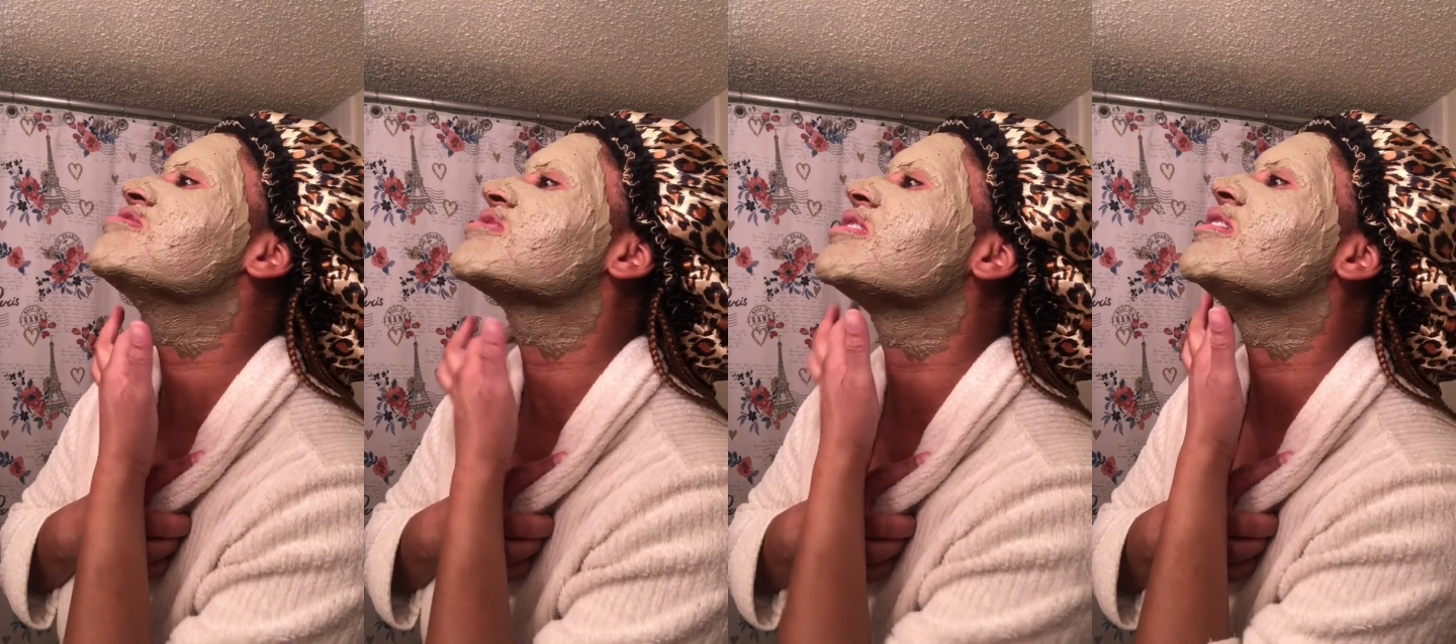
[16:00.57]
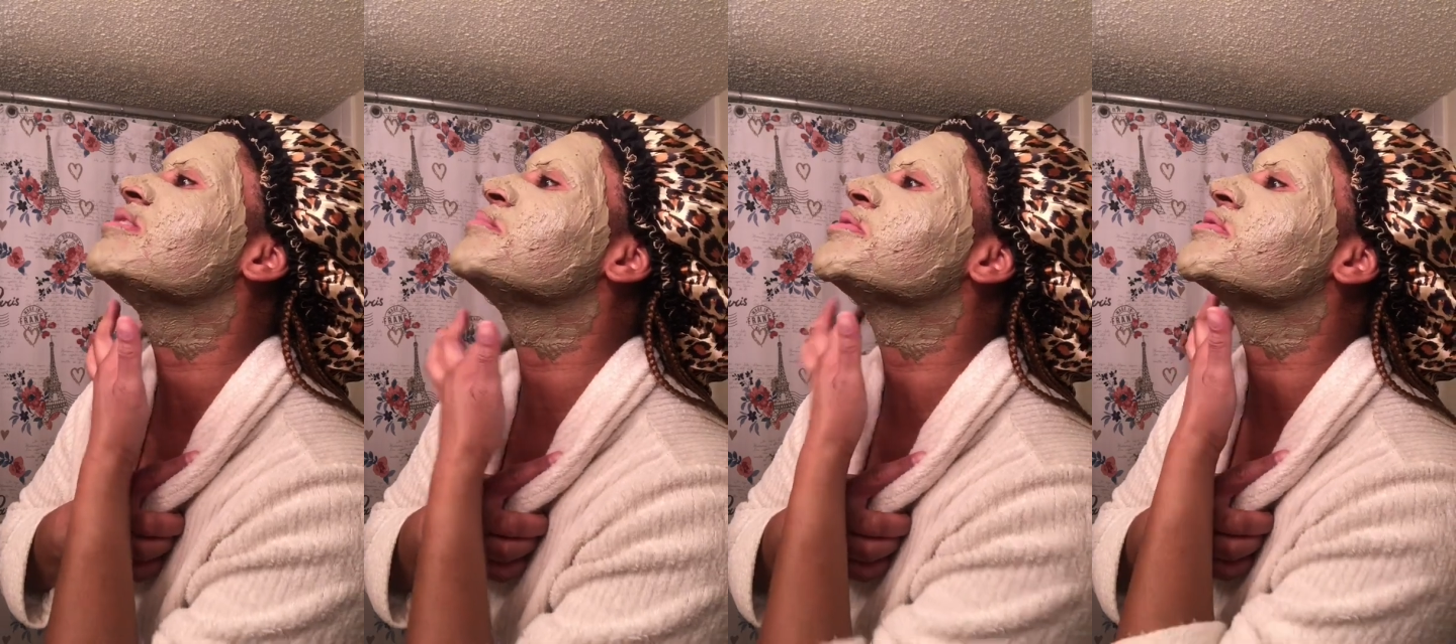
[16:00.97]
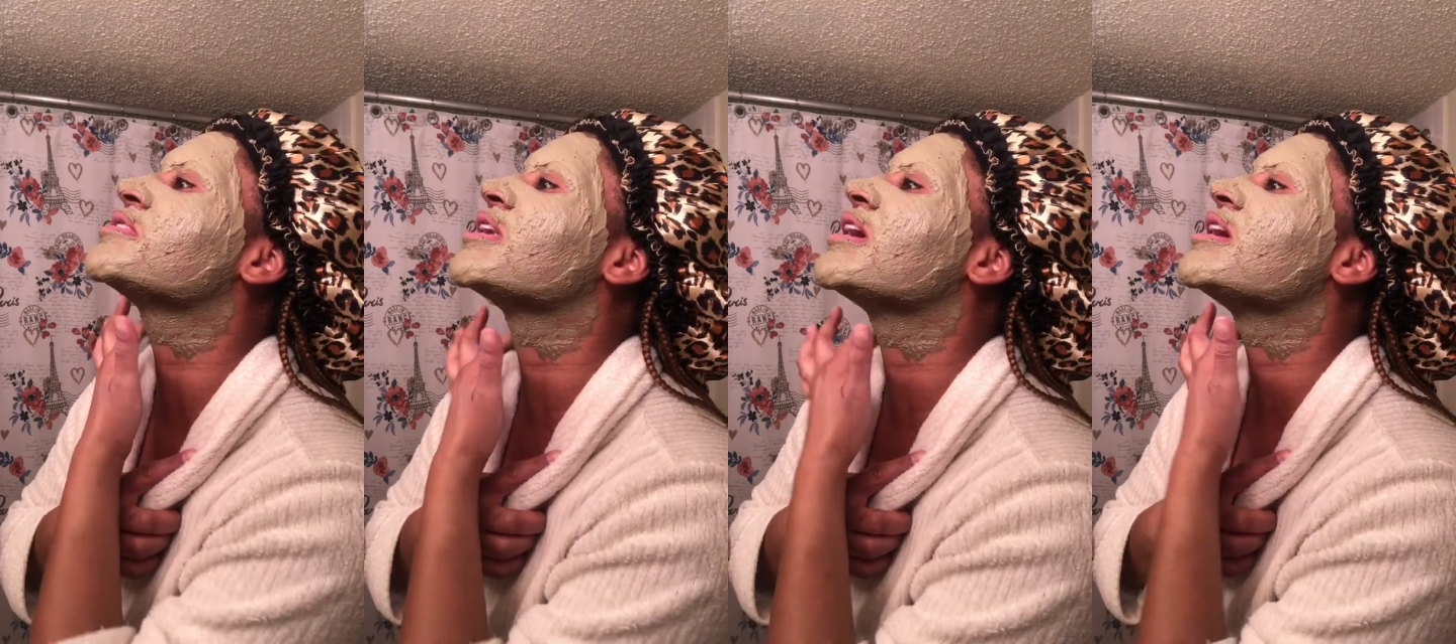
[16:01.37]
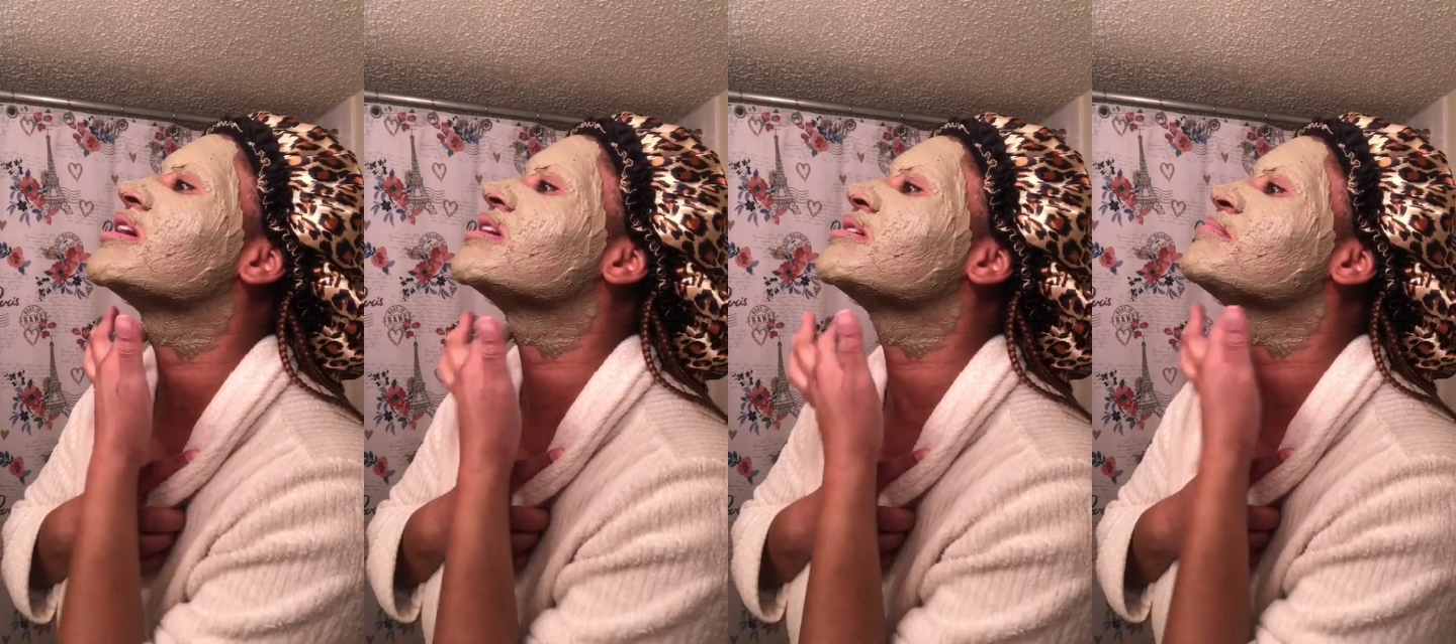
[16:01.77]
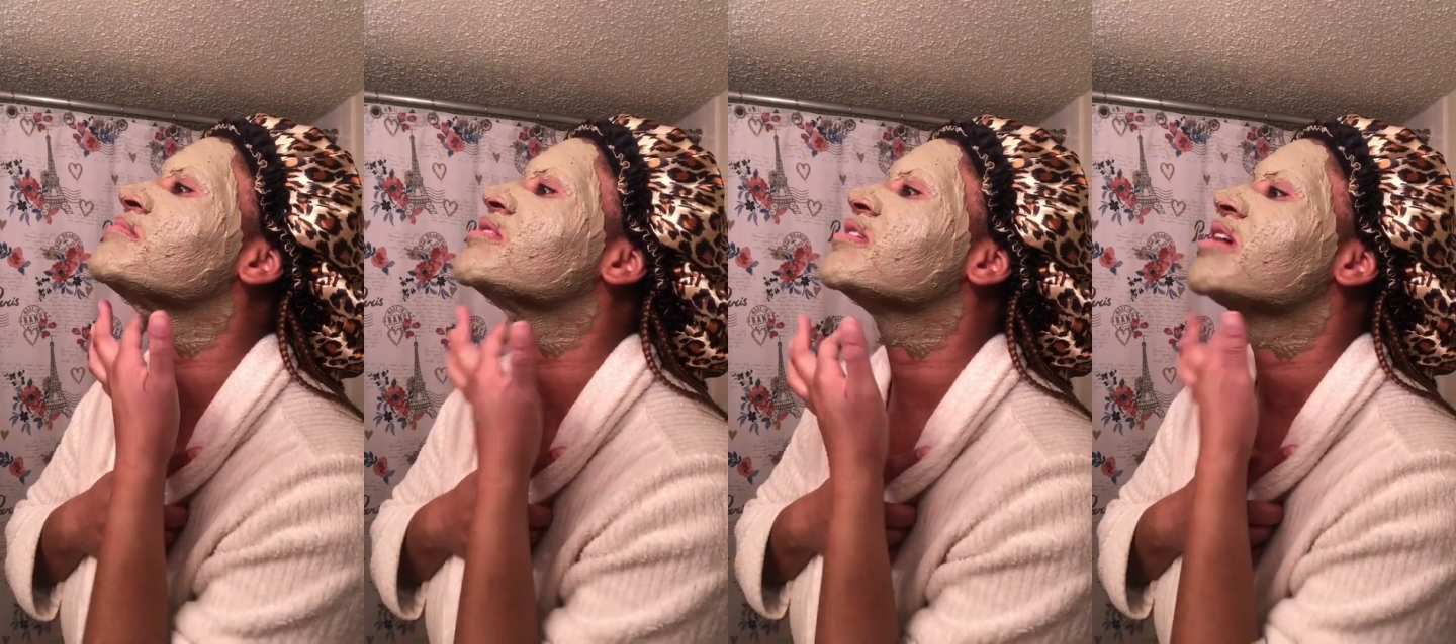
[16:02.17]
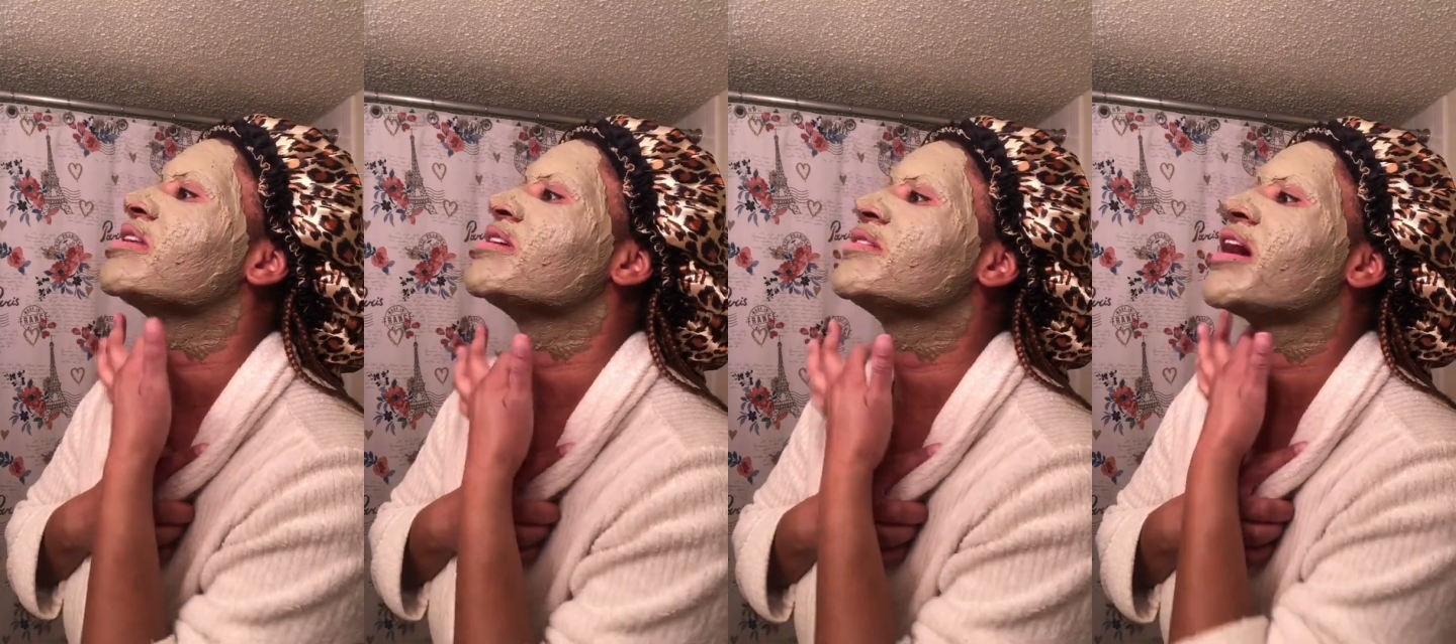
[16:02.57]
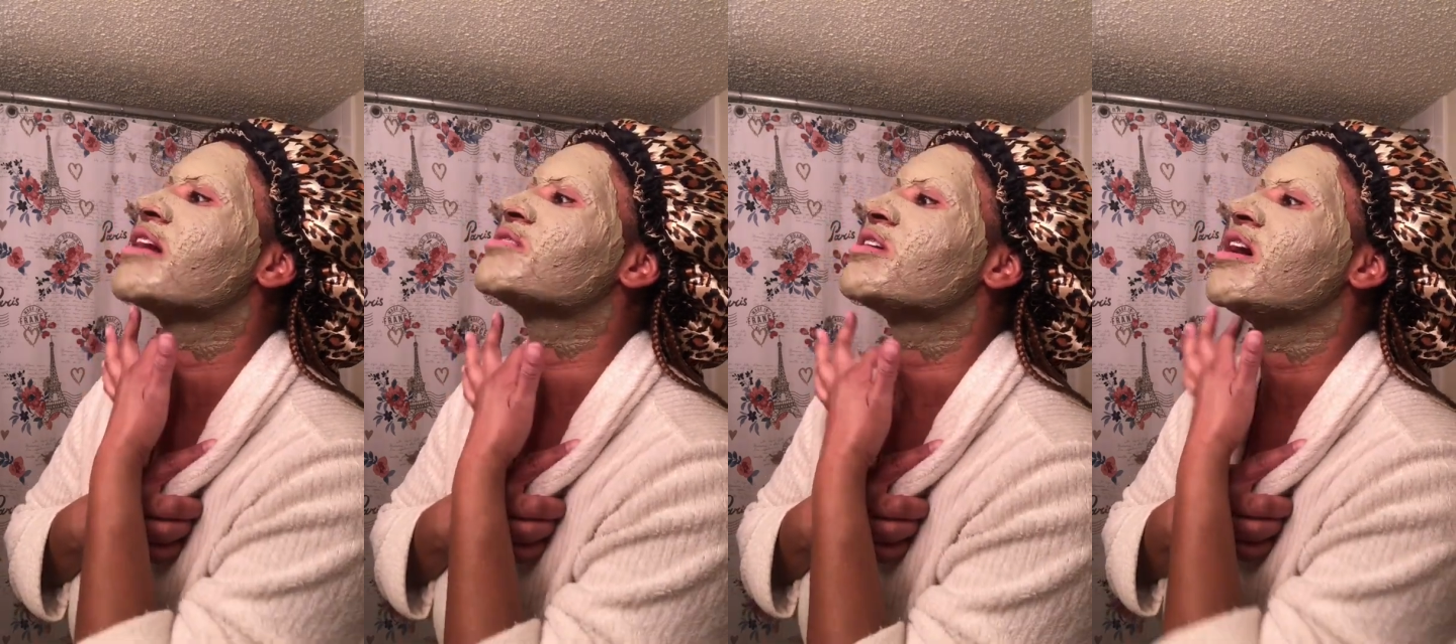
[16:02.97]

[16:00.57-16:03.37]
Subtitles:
It's almost time. And then you guys,